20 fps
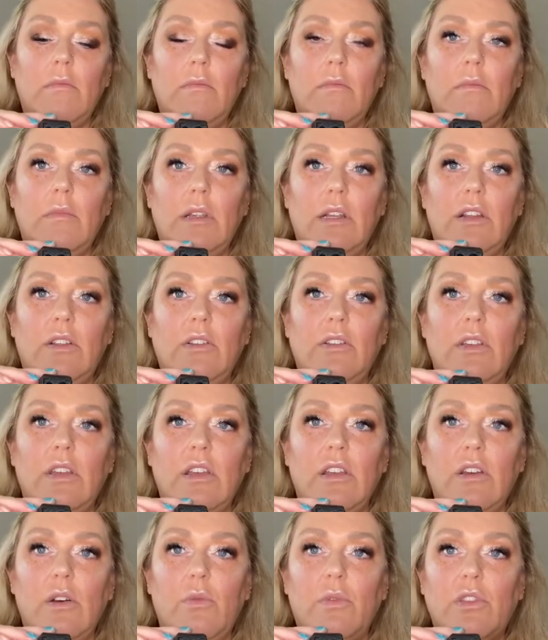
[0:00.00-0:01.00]
you know, you
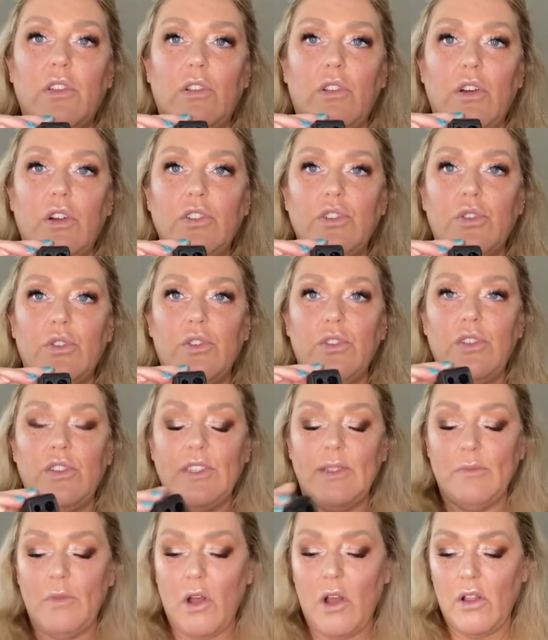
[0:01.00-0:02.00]
can go with the larger or the
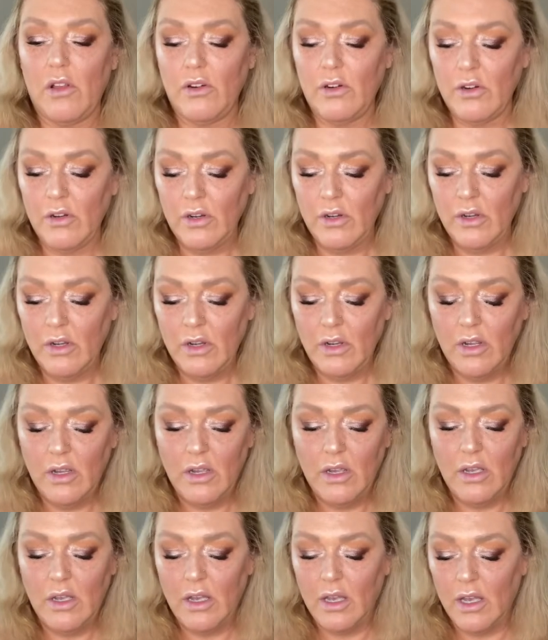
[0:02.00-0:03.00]
smaller
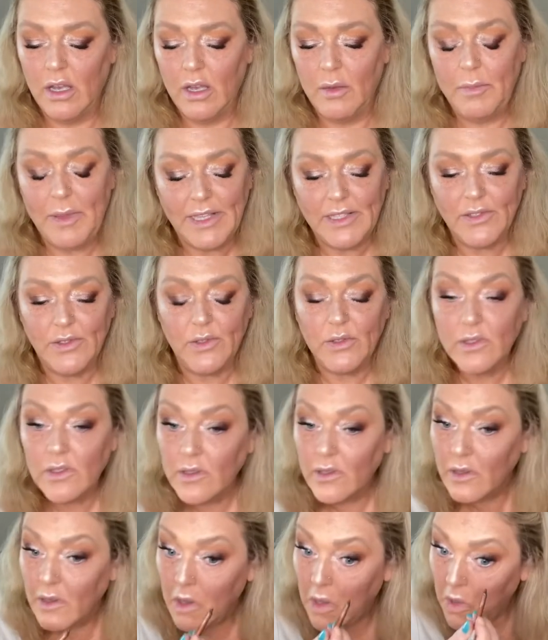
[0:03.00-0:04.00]

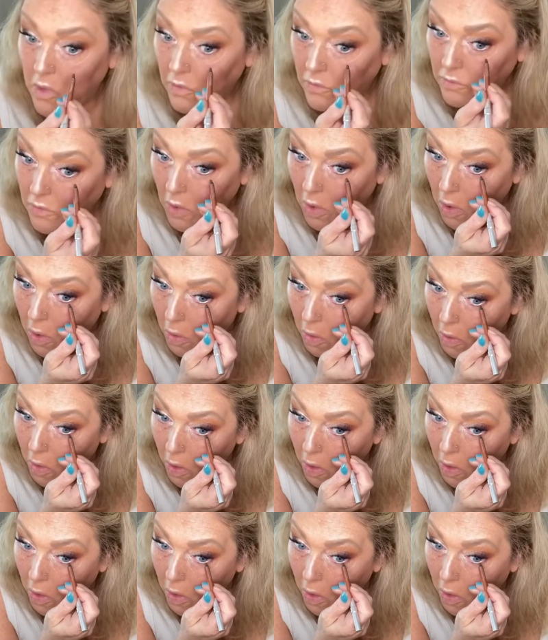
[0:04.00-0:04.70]
pencils. So,